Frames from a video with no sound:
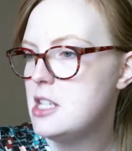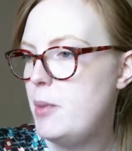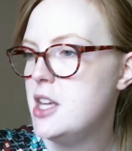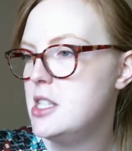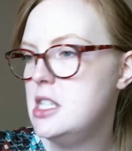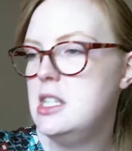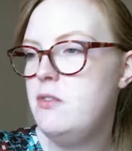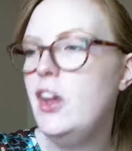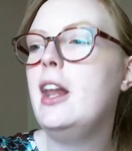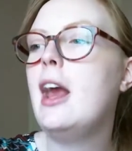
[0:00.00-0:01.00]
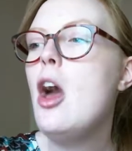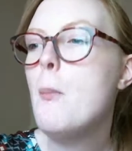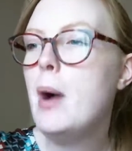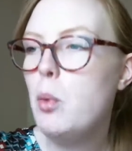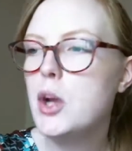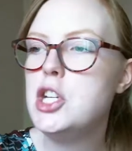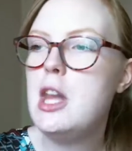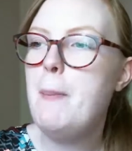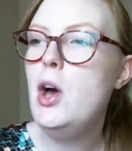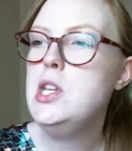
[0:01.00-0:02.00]
person is feeling by watching
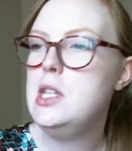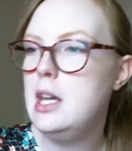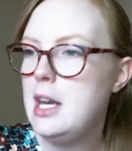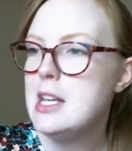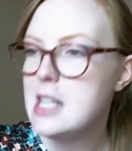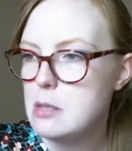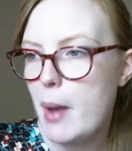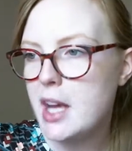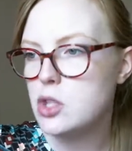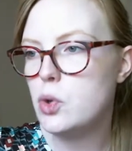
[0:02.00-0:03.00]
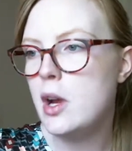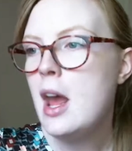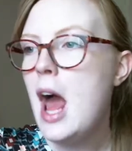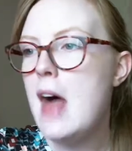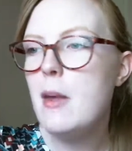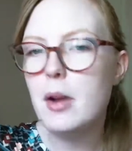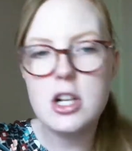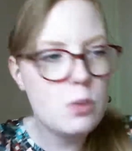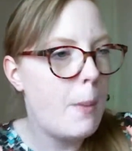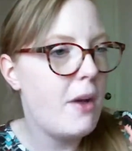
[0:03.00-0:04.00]
that person. And here's his backstory. And then we're going
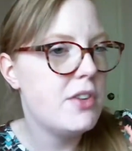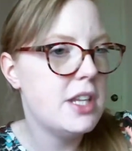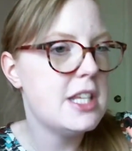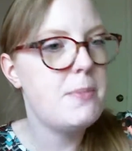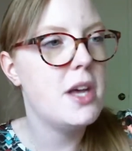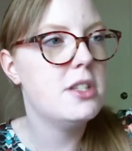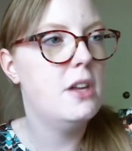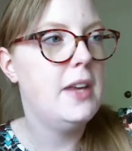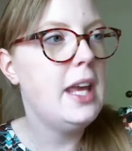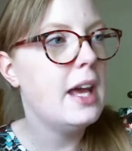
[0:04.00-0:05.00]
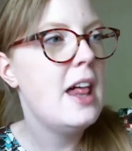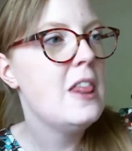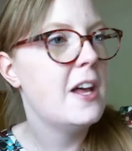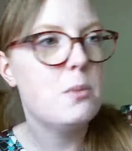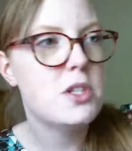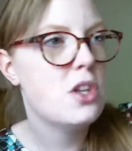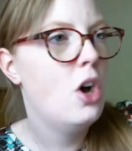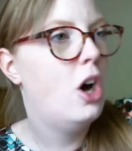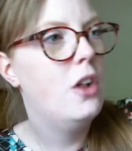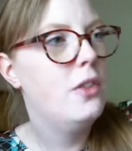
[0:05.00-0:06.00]
to swap over to this person over here that was
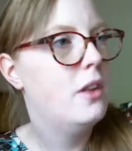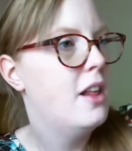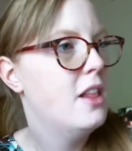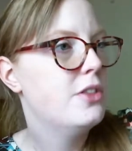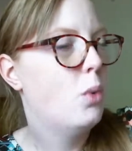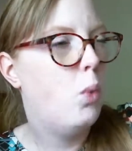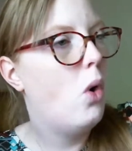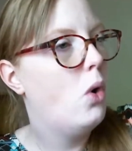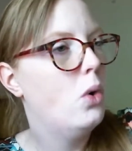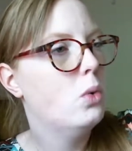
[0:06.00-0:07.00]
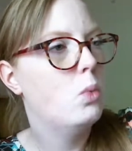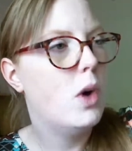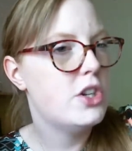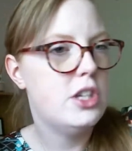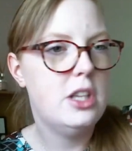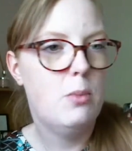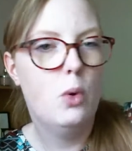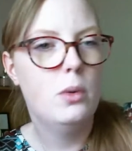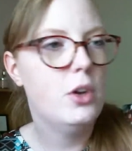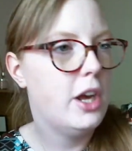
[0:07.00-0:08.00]
on the wall watching them
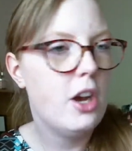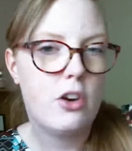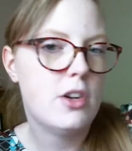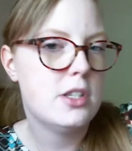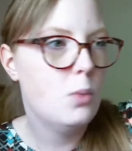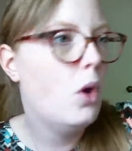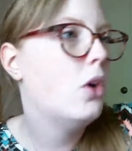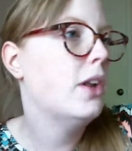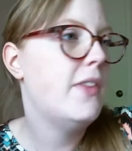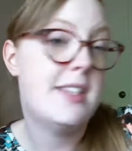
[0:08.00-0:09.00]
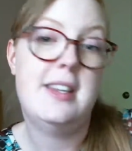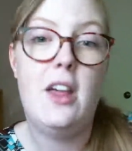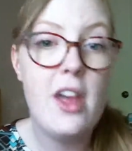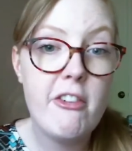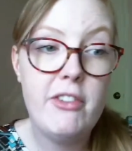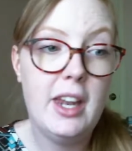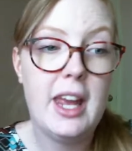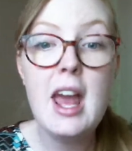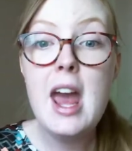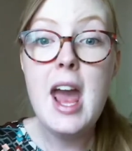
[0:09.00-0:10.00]
or looking across the wall. And this is how they're feeling.
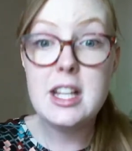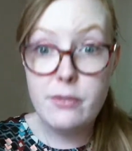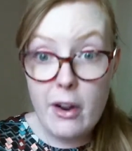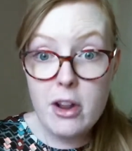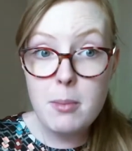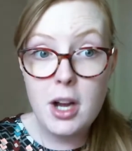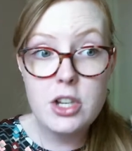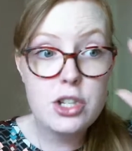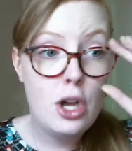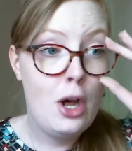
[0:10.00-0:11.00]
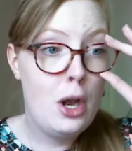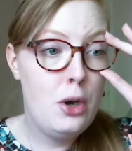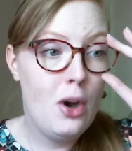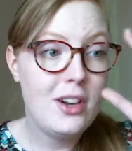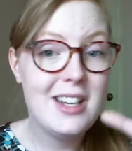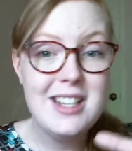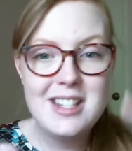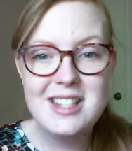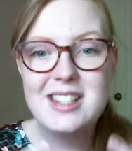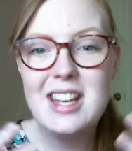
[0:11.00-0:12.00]
It's very much not
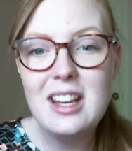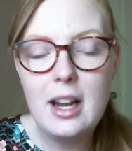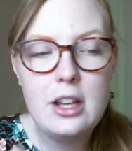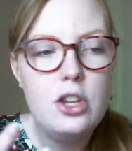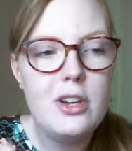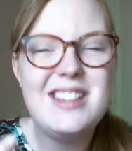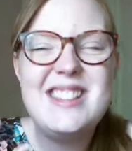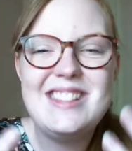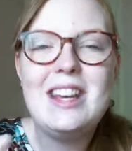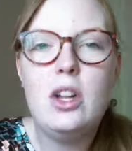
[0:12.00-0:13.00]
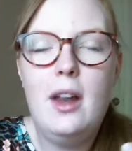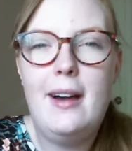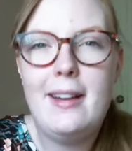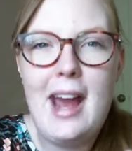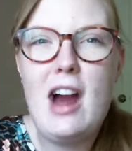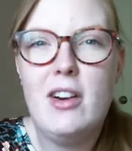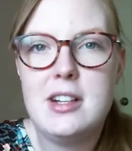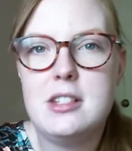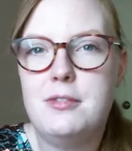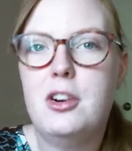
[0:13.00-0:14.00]
sing like you don't single out a
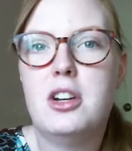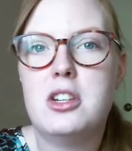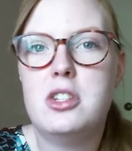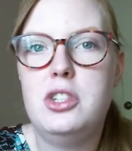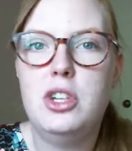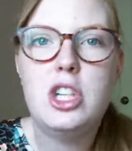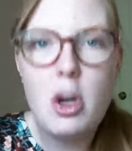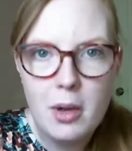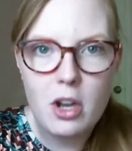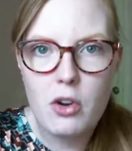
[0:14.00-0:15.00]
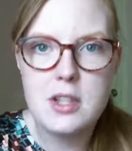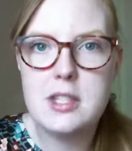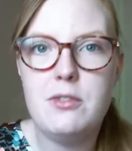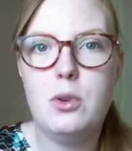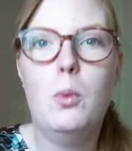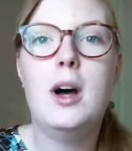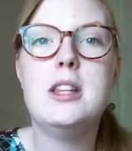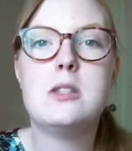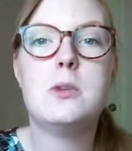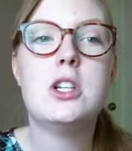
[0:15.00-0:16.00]
character to focus on. You're going across different
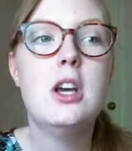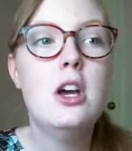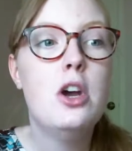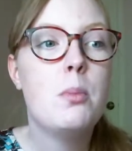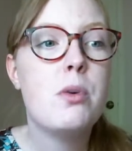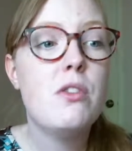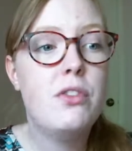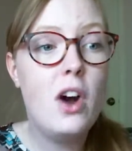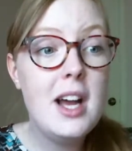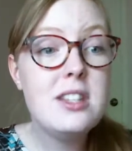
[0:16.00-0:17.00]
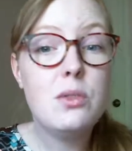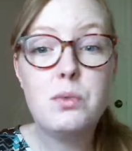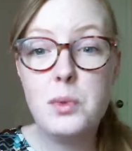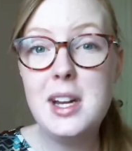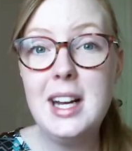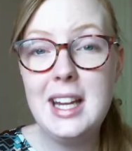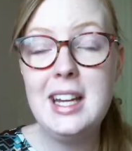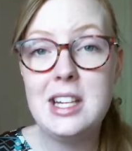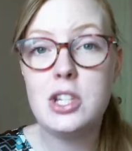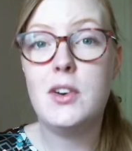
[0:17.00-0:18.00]
ones, which provides a really
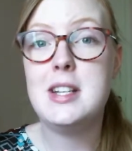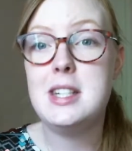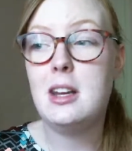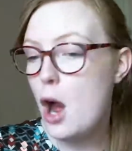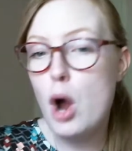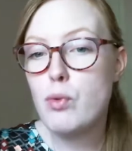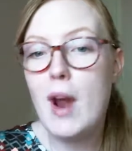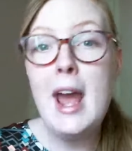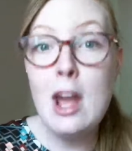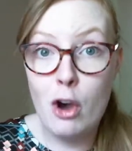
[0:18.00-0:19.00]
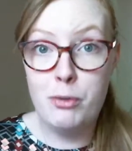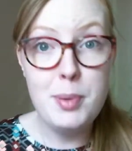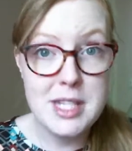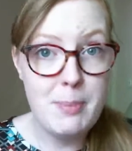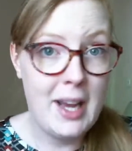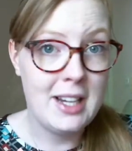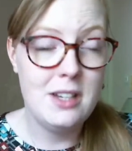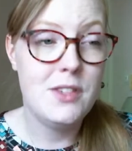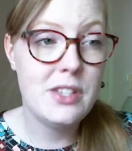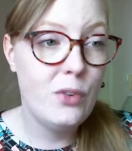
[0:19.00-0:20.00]
interesting array of
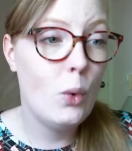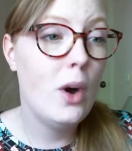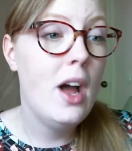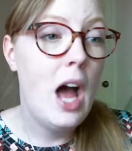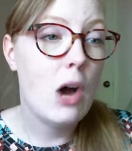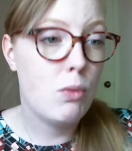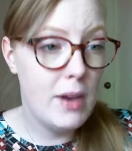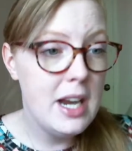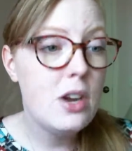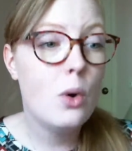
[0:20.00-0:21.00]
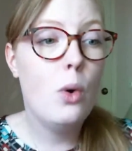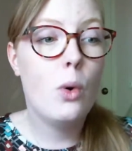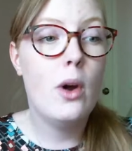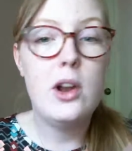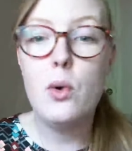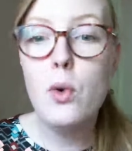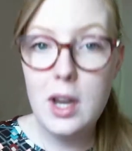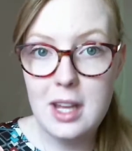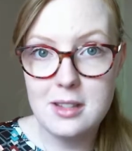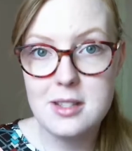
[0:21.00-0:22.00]
perspectives for a reader or an
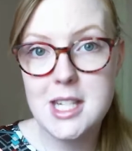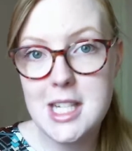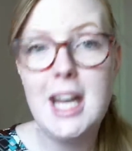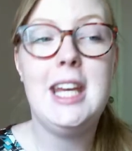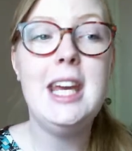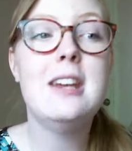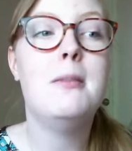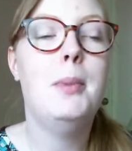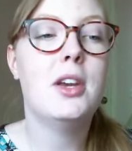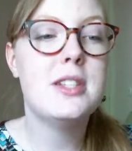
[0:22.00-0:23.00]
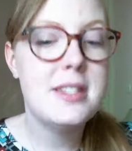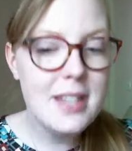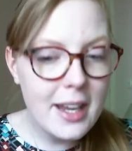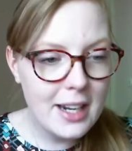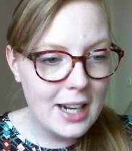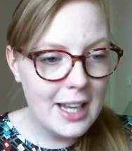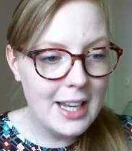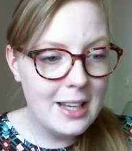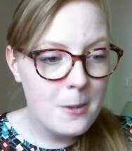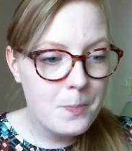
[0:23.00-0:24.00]
audience to take in because
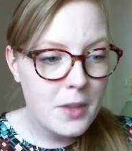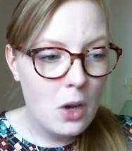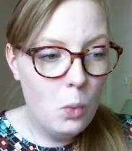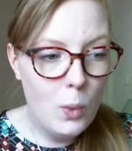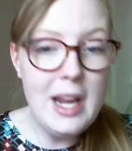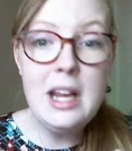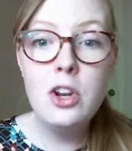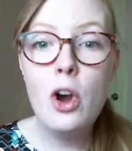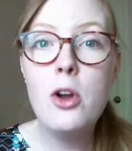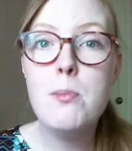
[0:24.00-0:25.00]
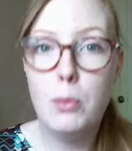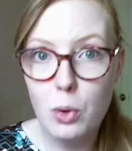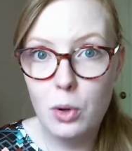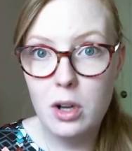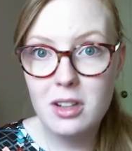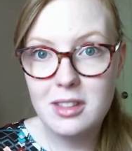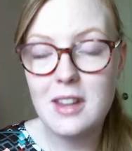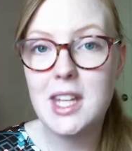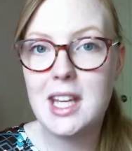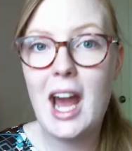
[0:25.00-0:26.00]
suddenly we know more
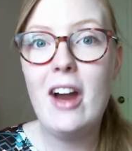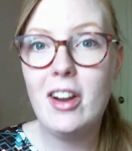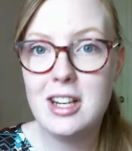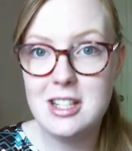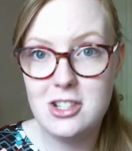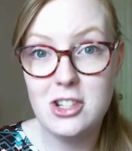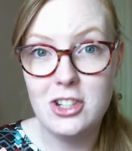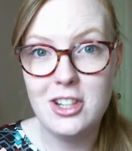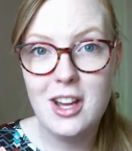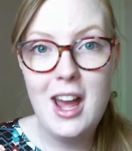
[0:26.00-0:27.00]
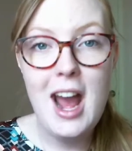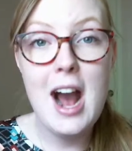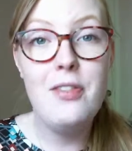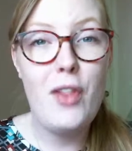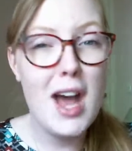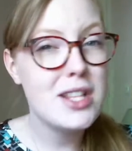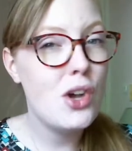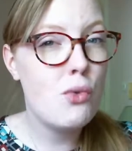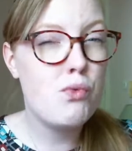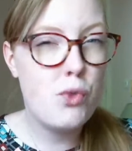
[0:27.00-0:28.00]
than the characters do. And that's
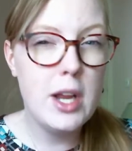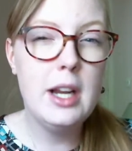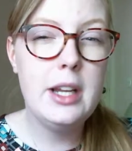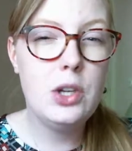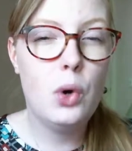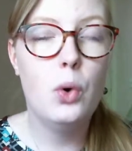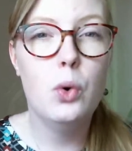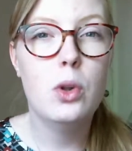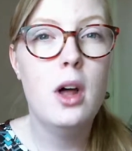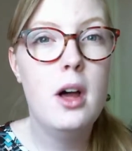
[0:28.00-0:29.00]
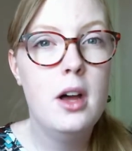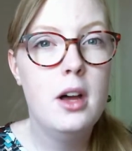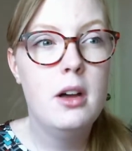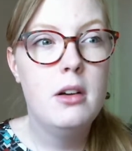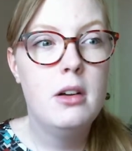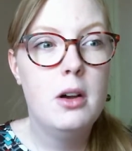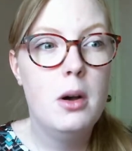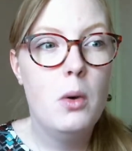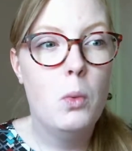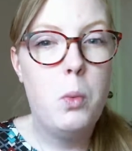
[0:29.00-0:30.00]
a really cool
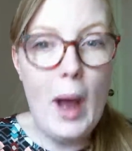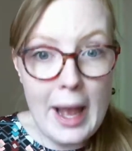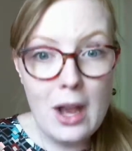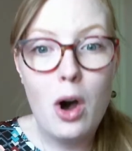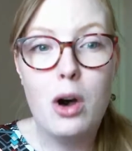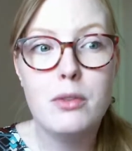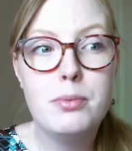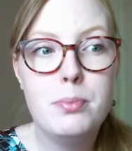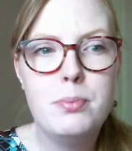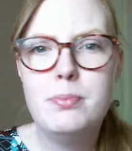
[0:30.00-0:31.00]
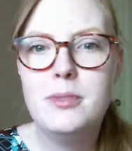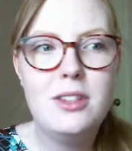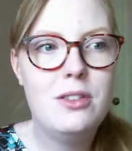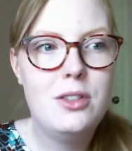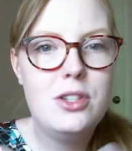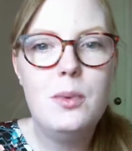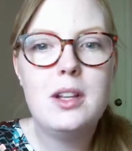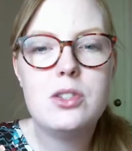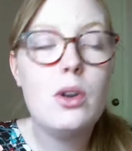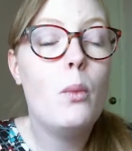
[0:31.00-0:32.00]
way of doing
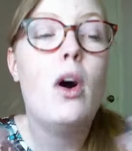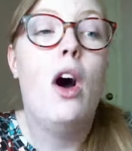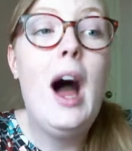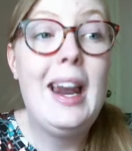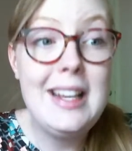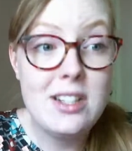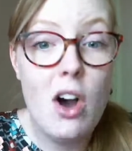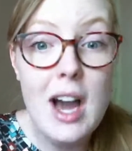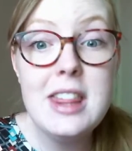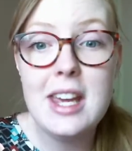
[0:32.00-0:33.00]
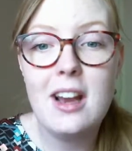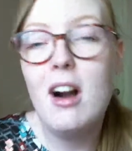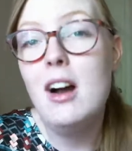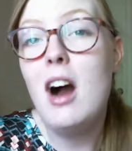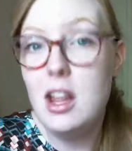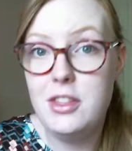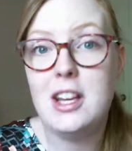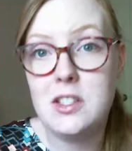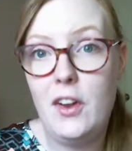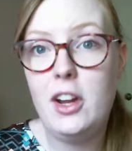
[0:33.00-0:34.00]
st- well at least i think i think
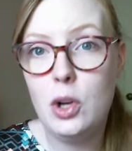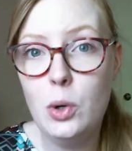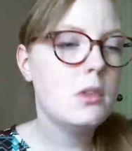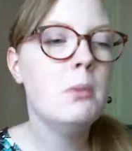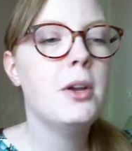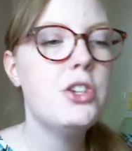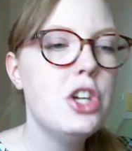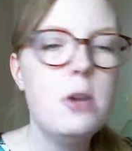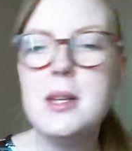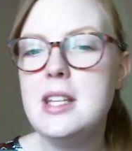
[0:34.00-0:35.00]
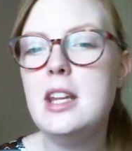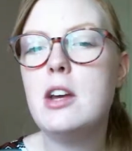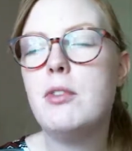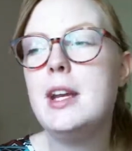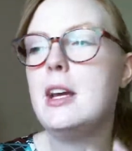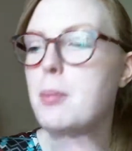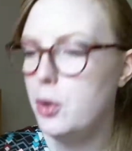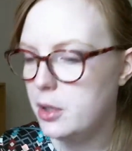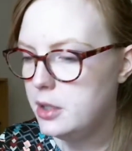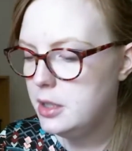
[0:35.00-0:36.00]
it's very cool because you could be sitting there reading a book